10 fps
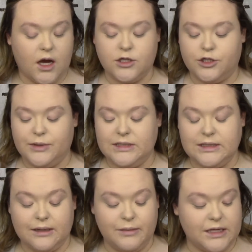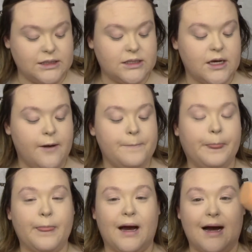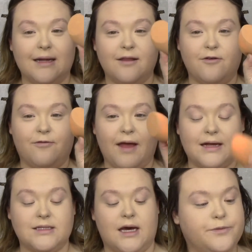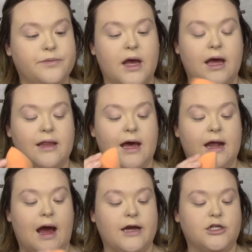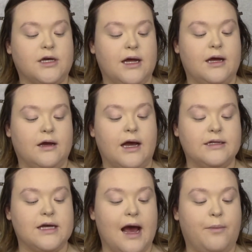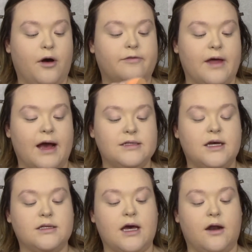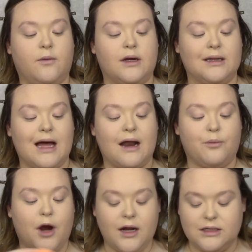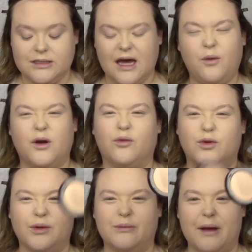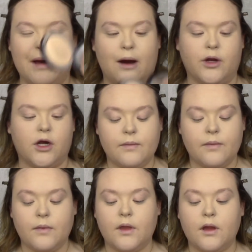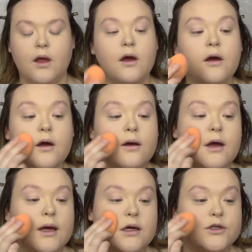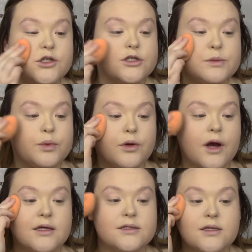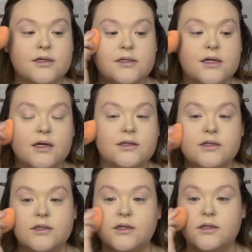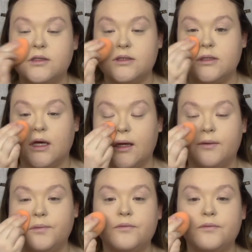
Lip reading: Dewy Skin Mist on the flat side, and then I just kind of, again, tap off the excess. I don't want a lot of products because I don't want to ruin my powder. And just press this into the skin.